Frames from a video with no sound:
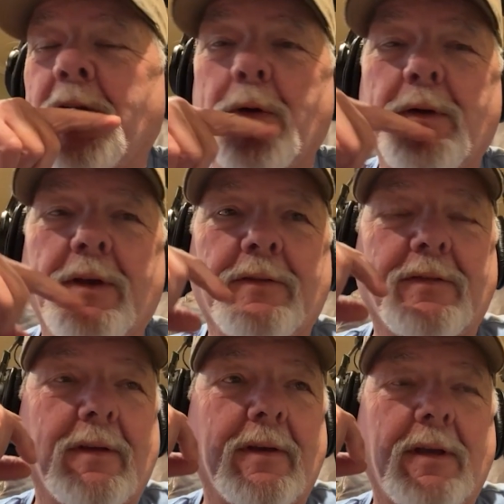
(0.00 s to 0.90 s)
know, it's
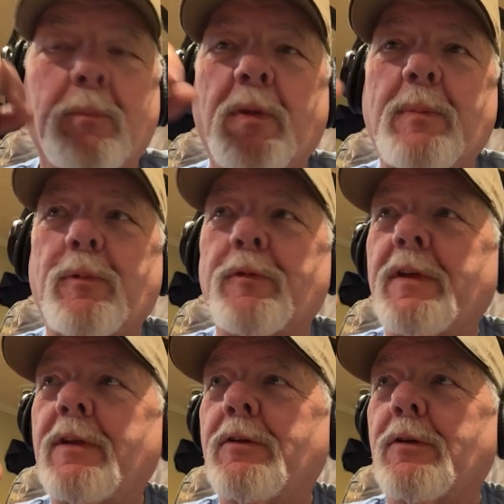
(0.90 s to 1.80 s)
and people
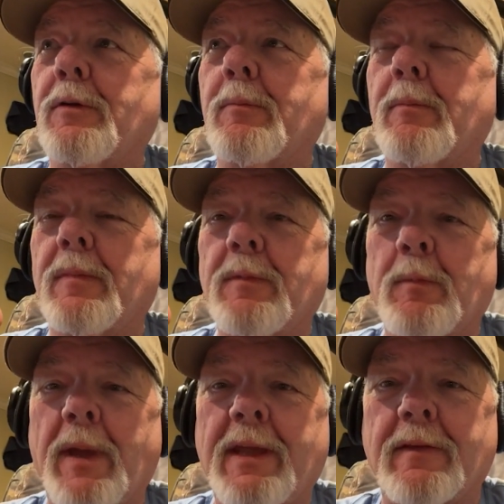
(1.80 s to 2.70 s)
think you're
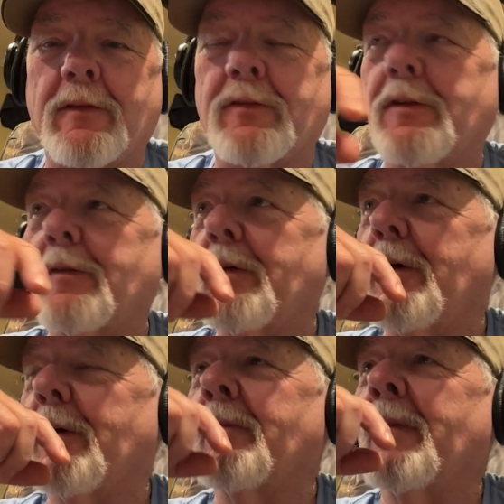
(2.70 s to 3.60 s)
making this stuff
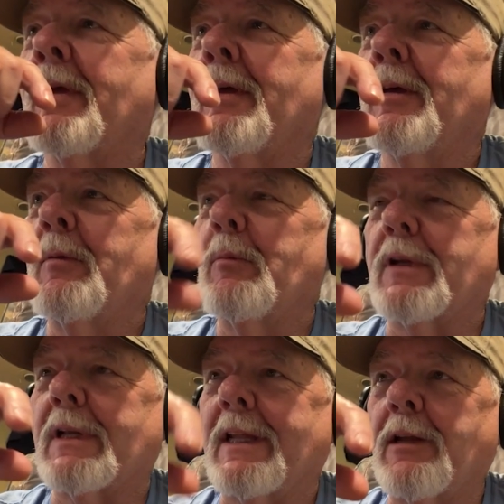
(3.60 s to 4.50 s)
up,
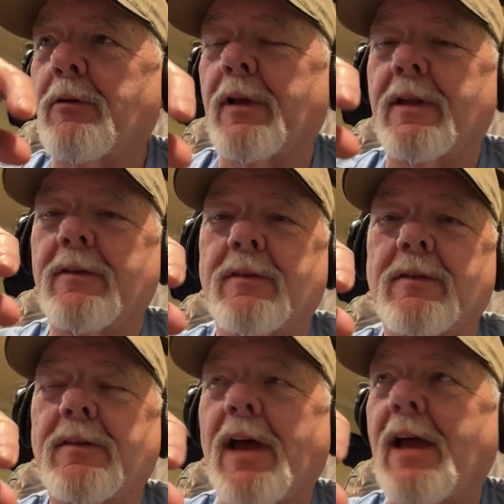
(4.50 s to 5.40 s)
but literally,
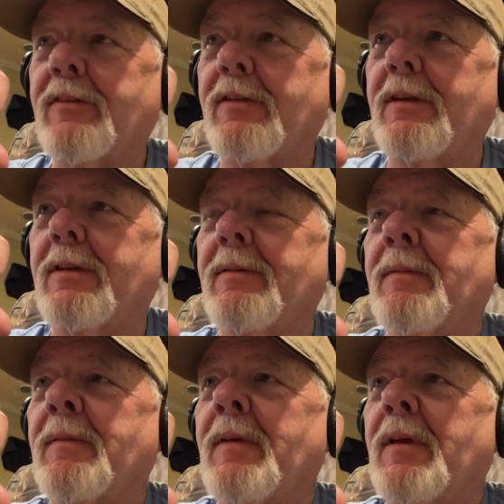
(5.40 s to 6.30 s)
Toxie,
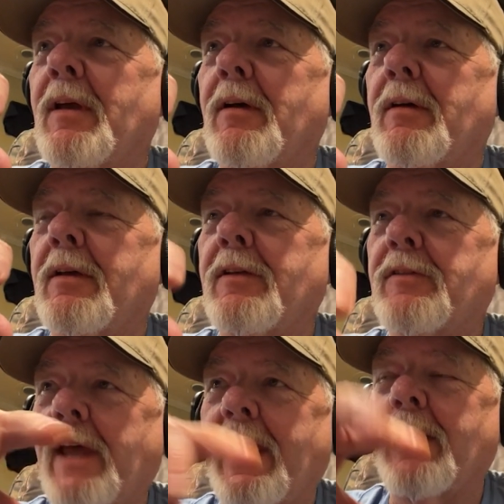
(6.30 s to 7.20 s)
his
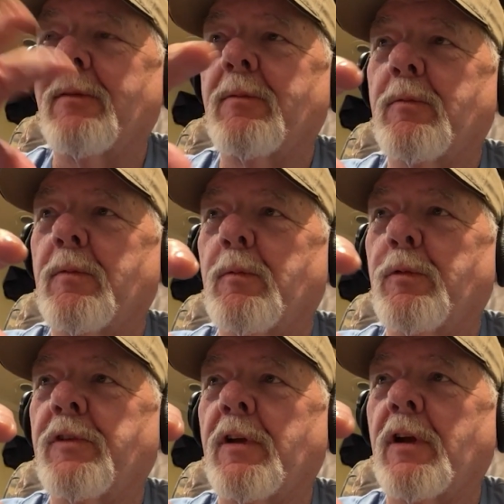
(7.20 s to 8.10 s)
dad
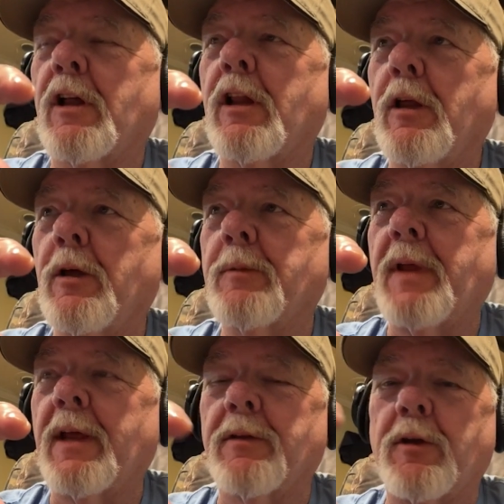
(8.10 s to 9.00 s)
was in a club
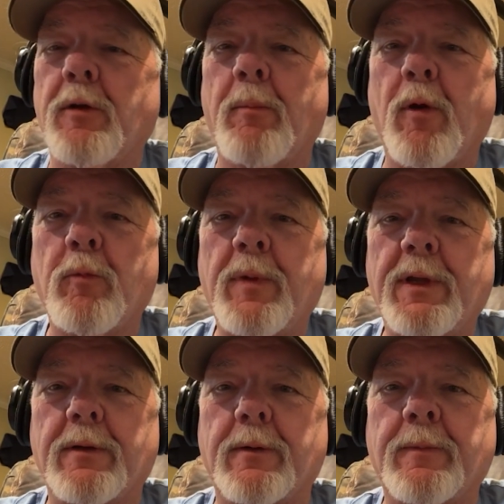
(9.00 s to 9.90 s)
down near
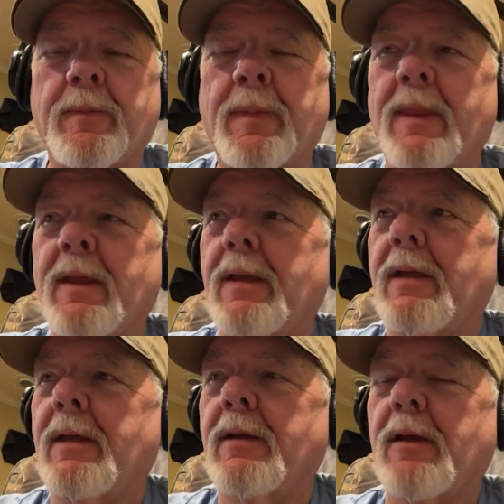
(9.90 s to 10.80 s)
Mobile
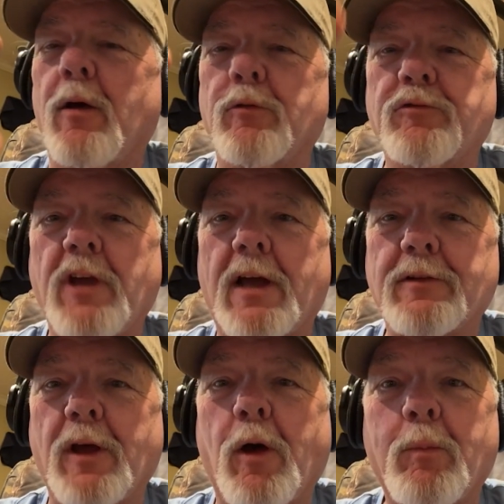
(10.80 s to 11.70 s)
called
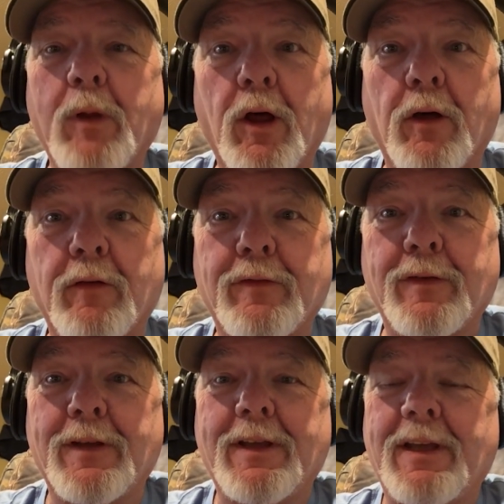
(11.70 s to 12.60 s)
Choctaw Bluff,
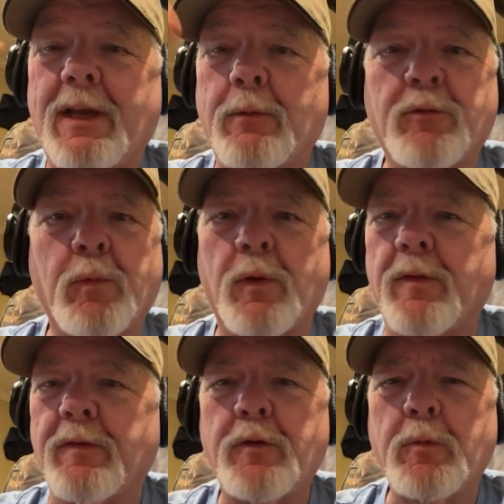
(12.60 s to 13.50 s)
and it was one of the
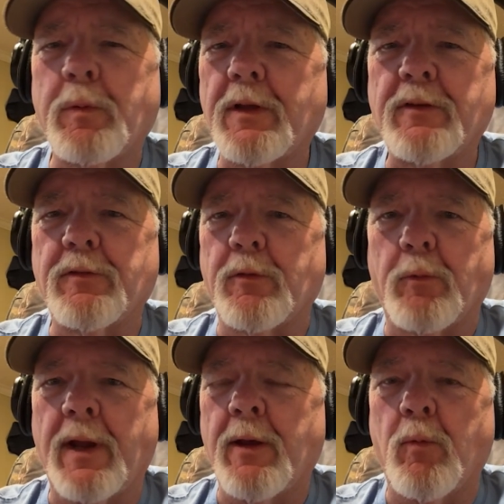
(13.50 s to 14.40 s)
few places
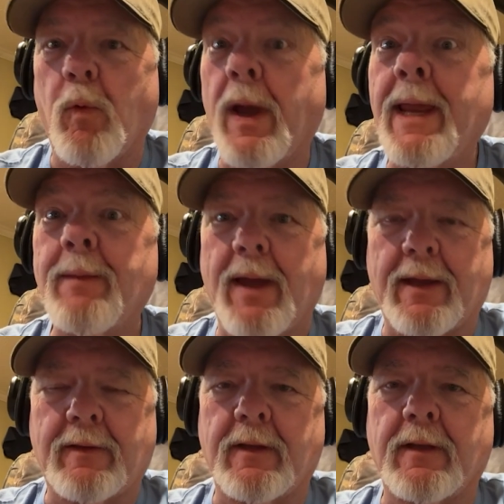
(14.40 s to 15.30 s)
around way
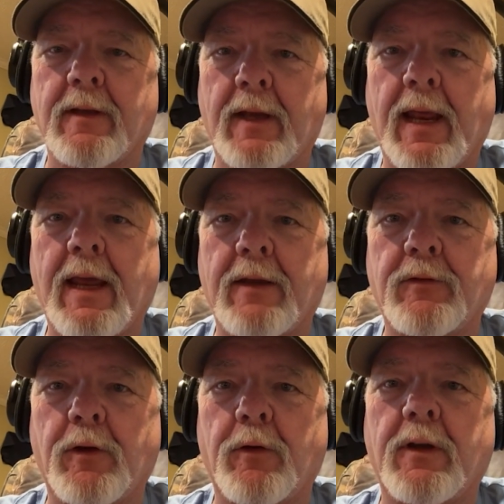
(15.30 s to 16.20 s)
back then that had
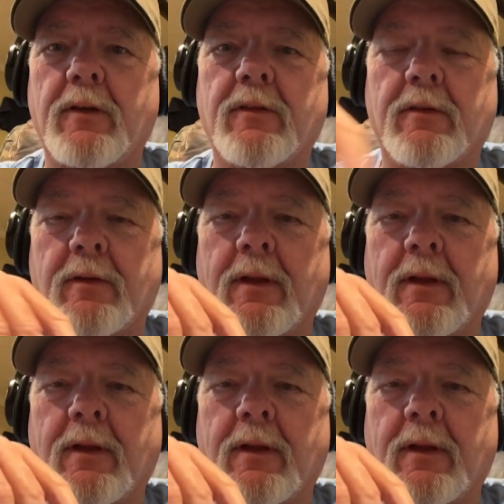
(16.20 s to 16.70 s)
turkeys. And